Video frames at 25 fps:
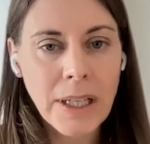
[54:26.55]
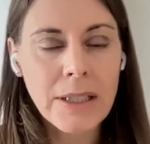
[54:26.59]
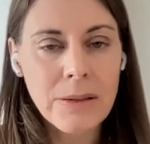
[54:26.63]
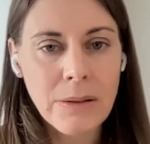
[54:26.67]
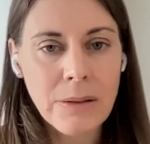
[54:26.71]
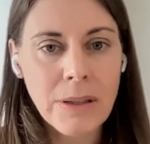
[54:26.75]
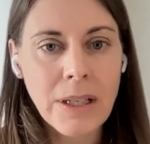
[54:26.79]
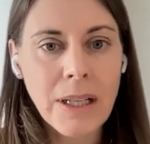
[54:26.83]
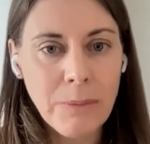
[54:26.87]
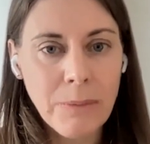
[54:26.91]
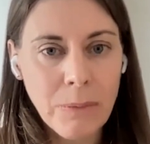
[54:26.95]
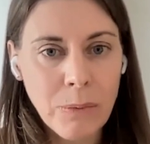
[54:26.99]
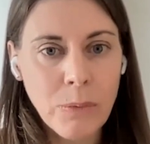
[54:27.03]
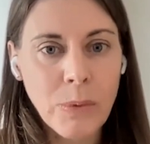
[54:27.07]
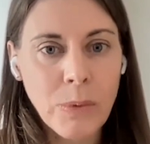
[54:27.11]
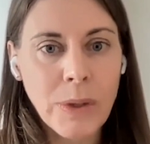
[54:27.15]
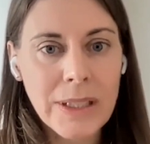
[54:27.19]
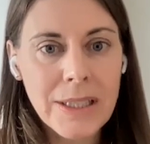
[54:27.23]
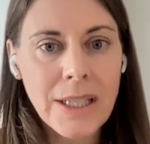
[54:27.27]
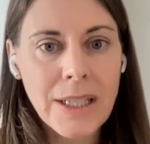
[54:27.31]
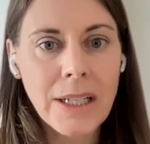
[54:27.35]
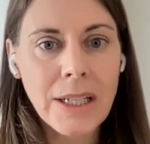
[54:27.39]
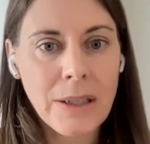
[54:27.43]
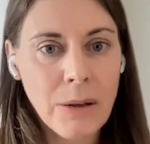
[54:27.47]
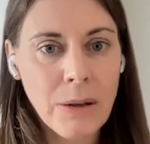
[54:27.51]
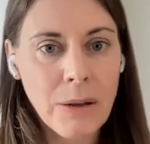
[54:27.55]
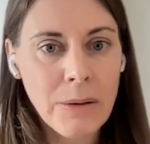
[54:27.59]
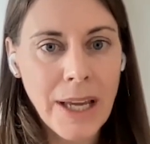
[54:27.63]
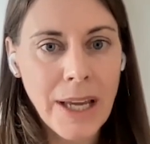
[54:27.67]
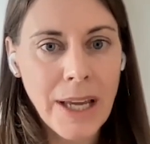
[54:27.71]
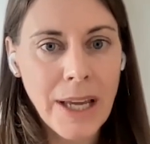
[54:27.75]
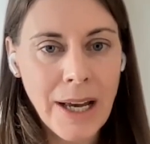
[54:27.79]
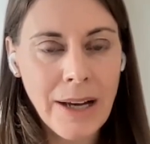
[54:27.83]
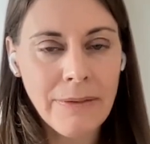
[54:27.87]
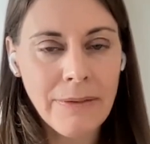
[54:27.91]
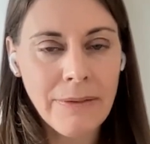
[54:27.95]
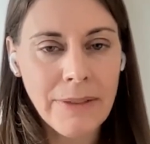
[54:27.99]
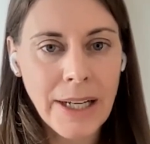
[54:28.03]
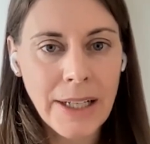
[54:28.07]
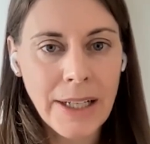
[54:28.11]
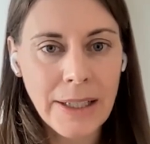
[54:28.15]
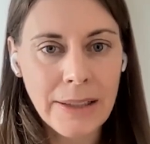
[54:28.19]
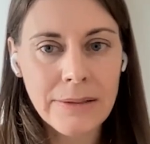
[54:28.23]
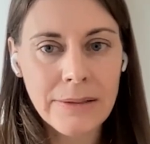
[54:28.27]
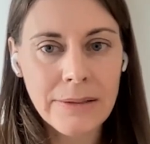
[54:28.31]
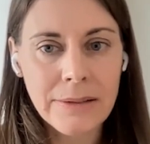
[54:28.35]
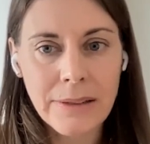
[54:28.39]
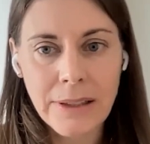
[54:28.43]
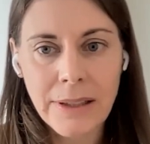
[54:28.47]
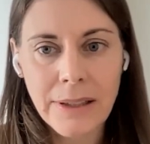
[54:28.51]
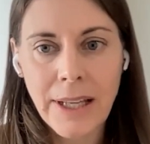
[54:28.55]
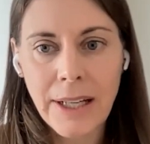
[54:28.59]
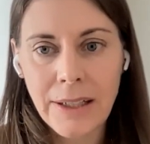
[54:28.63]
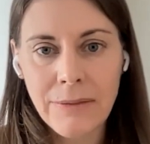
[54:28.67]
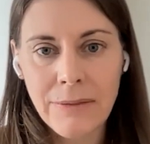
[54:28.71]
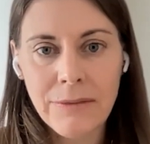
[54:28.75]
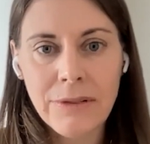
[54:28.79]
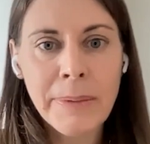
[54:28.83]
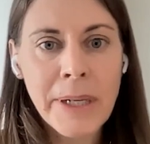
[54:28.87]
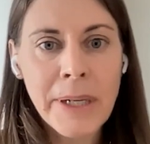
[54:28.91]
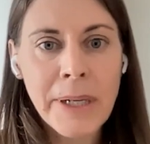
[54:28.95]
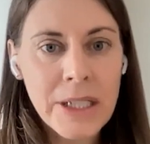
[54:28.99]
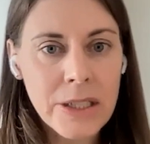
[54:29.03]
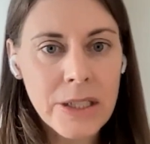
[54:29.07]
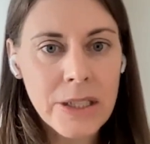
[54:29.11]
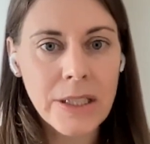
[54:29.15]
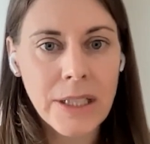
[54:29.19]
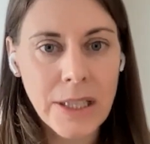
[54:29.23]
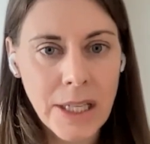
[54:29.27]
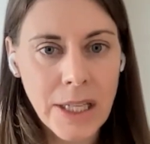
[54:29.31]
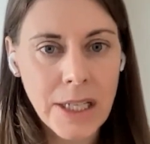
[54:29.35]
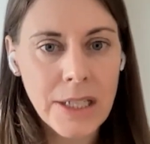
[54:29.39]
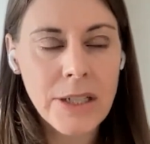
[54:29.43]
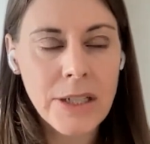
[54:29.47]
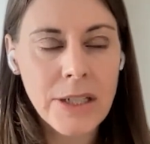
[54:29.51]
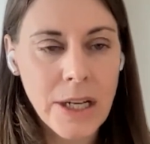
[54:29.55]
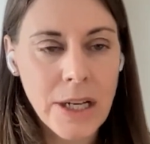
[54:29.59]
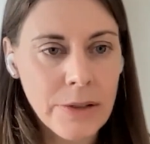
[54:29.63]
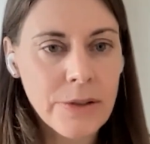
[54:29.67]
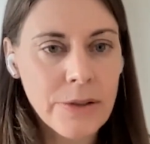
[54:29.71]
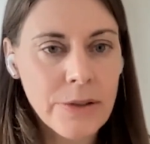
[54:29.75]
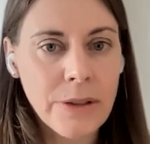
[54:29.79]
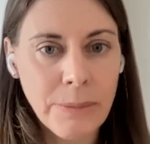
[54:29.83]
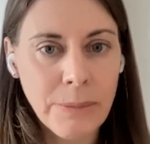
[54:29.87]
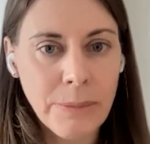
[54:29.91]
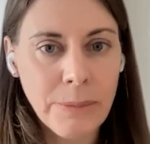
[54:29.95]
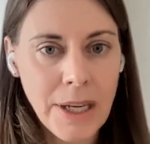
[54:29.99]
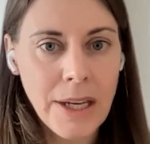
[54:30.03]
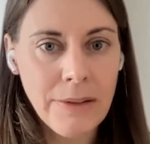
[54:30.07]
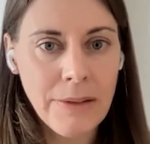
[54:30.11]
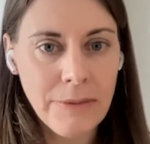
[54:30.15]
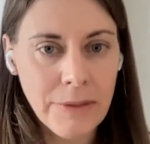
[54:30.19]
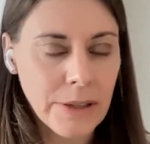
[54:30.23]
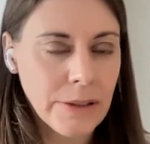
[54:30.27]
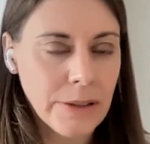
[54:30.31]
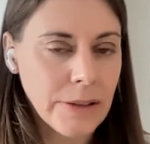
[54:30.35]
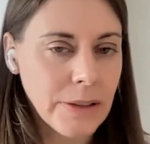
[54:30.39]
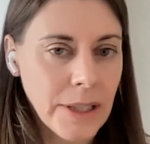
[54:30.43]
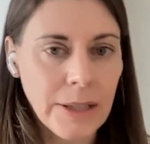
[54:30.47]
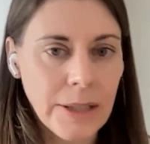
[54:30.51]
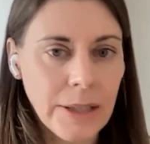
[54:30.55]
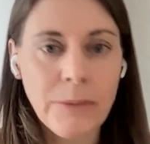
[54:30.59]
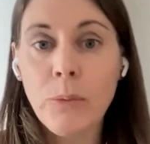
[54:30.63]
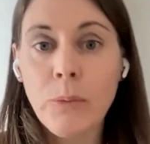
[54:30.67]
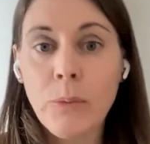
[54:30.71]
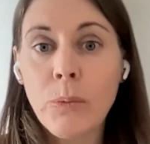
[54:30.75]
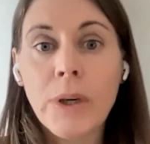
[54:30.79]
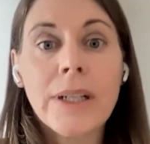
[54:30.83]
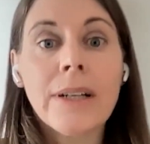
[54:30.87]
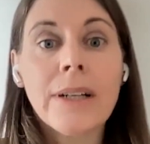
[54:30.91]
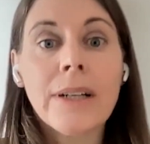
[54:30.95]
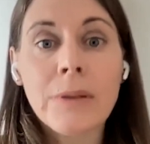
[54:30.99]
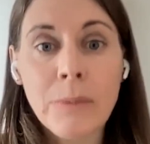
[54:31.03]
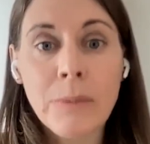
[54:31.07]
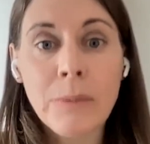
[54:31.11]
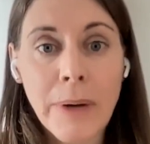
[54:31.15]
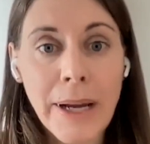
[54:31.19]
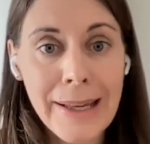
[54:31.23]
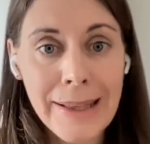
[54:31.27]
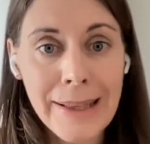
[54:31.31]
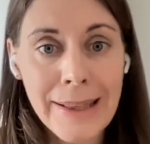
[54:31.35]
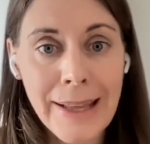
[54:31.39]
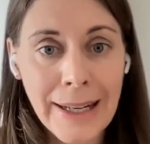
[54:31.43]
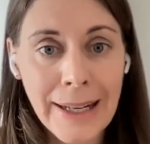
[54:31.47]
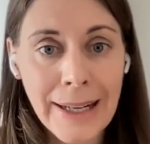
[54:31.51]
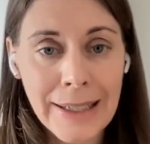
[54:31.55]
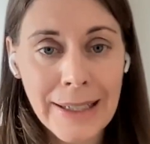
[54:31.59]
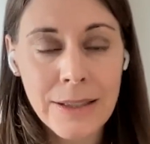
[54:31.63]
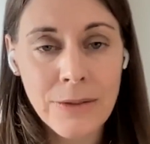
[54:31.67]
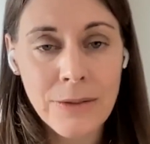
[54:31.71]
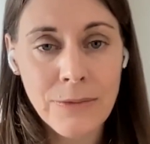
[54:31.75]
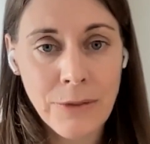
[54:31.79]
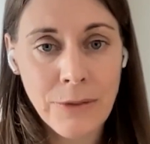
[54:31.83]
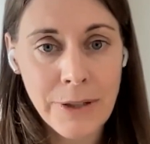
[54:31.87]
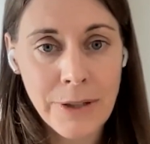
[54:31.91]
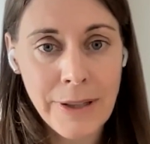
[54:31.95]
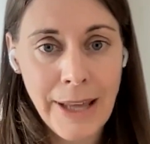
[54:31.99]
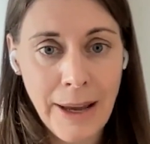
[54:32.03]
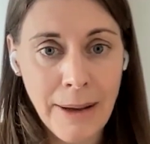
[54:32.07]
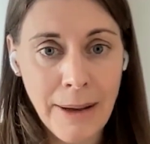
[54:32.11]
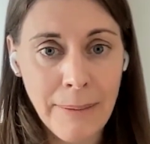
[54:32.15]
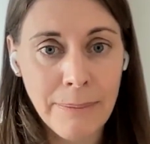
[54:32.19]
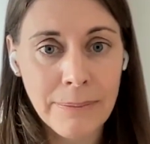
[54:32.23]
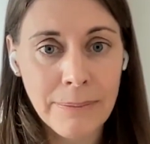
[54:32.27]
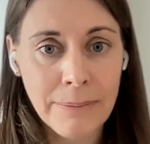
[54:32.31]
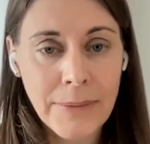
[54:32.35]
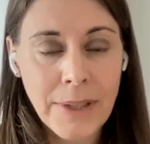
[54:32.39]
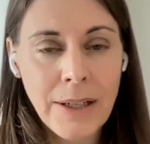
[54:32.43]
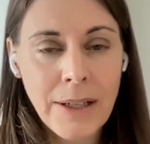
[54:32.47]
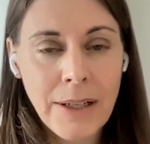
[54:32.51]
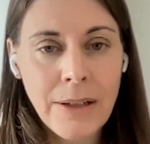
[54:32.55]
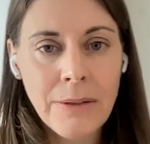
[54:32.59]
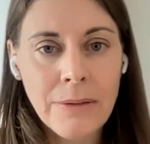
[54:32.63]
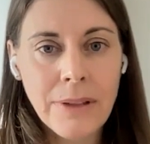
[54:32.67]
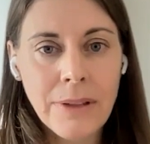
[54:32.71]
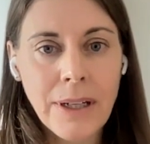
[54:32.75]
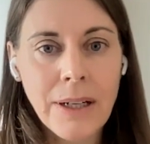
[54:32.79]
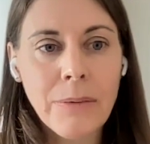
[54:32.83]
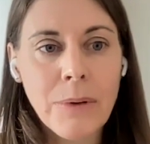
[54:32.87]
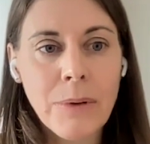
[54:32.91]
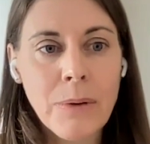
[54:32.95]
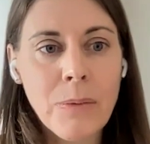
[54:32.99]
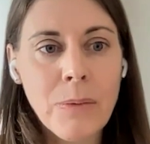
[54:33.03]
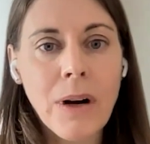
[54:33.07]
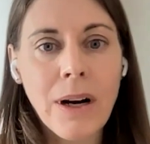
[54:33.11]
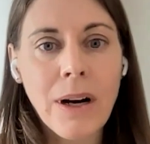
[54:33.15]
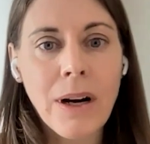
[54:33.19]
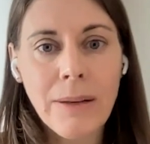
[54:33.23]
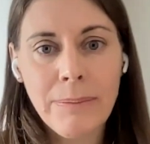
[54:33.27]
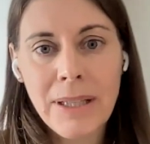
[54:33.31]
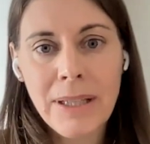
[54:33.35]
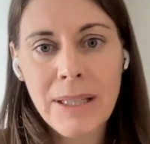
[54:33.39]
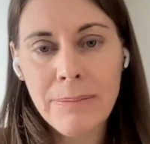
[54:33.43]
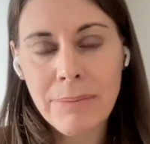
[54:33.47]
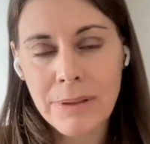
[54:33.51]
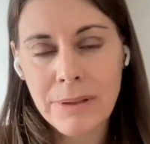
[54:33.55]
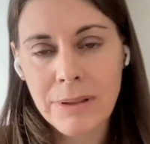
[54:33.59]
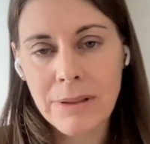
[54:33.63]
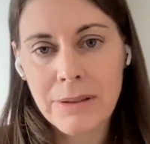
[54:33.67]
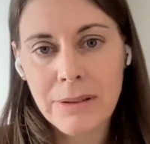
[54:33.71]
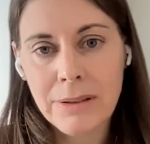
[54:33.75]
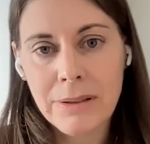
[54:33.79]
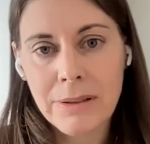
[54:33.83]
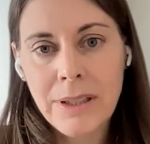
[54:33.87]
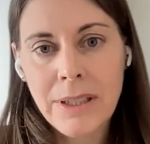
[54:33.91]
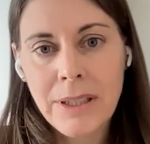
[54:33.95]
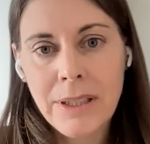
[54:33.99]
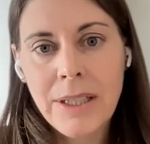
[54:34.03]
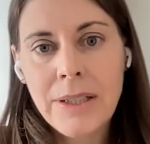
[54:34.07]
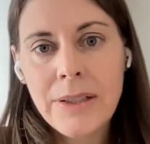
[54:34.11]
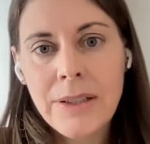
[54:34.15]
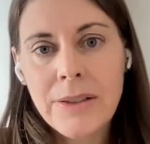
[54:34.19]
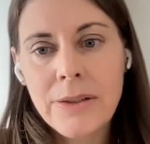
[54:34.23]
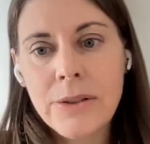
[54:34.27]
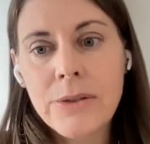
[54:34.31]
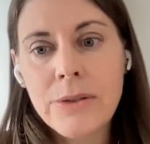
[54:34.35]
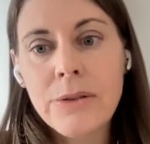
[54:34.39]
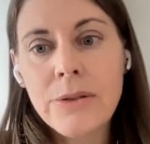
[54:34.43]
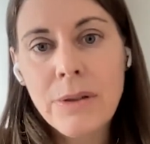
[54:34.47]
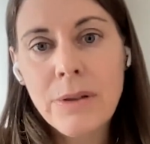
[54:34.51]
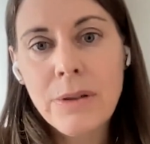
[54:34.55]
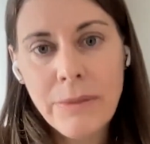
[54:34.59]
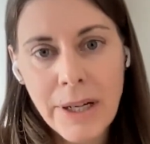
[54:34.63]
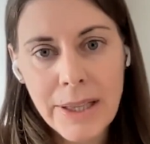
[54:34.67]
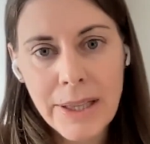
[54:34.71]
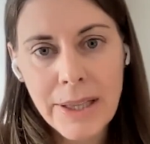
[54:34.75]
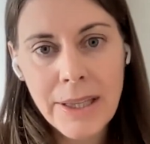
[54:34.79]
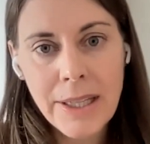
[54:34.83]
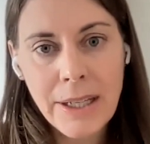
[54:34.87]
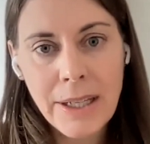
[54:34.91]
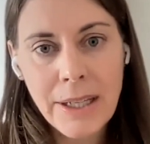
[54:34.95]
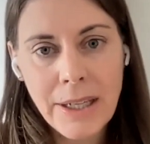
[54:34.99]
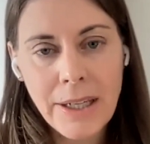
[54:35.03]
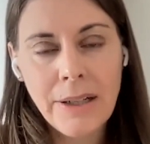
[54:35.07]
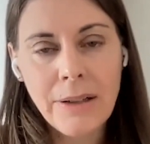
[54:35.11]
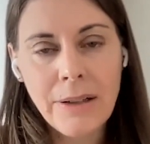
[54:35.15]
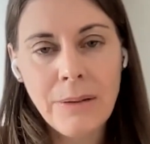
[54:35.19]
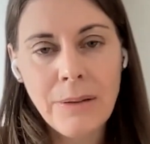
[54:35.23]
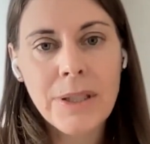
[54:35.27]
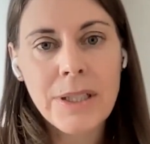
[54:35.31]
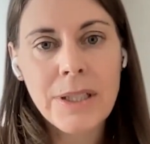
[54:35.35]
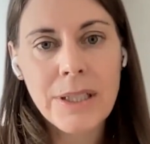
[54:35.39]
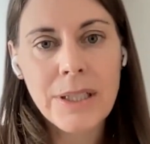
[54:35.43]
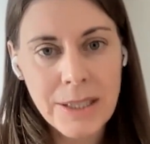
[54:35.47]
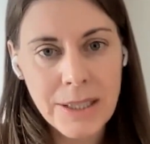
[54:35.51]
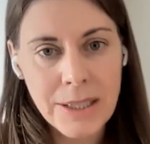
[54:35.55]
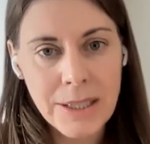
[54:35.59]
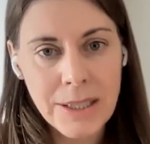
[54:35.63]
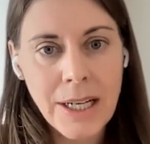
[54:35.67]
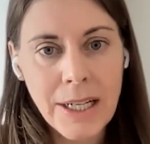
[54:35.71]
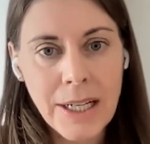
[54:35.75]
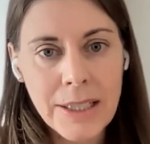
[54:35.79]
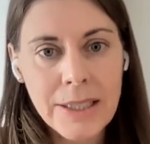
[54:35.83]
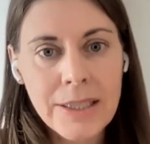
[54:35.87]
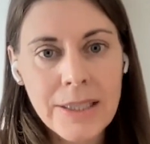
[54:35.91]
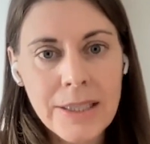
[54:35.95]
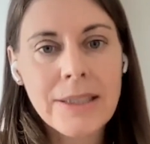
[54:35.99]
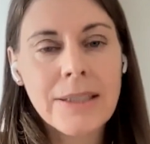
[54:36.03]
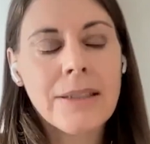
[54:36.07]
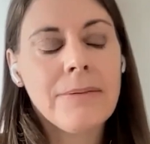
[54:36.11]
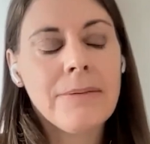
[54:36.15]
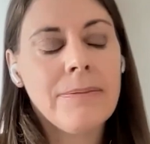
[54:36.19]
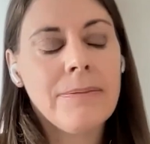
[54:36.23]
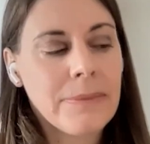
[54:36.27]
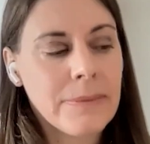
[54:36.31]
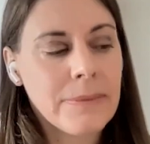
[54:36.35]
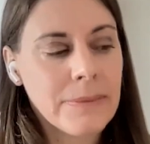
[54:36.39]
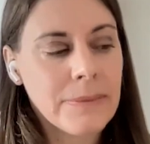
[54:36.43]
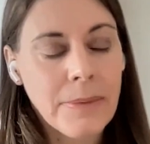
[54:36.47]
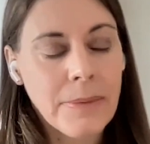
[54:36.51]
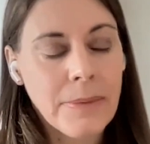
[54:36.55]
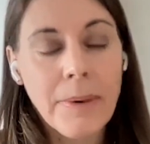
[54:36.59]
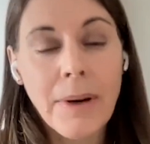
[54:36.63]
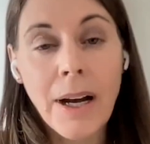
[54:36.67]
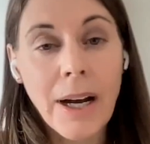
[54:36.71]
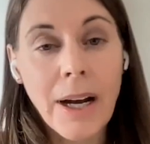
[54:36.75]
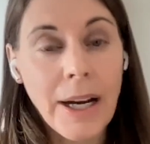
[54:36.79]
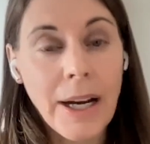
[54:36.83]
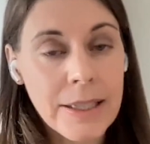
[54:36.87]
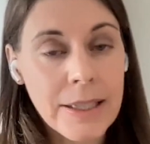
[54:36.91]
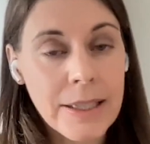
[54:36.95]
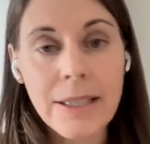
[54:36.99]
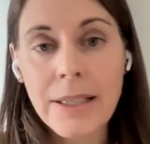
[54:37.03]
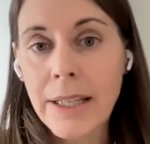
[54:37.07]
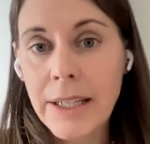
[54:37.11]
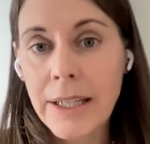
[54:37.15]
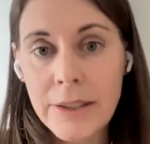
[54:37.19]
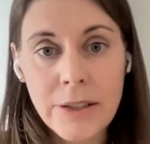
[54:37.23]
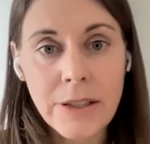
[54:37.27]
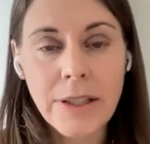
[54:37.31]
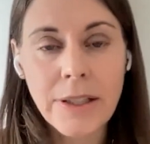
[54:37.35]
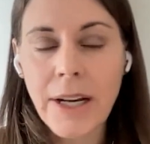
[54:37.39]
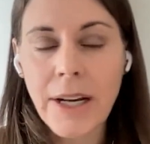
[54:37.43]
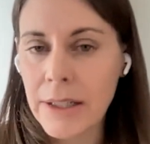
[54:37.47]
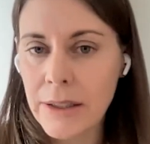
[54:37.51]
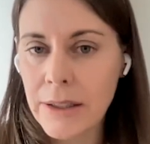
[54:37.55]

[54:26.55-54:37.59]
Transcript: And so that once they know they have that information, that they change their behavior in whatever way that is for them, right? We want people to do the right thing here, which is to test. Isolation.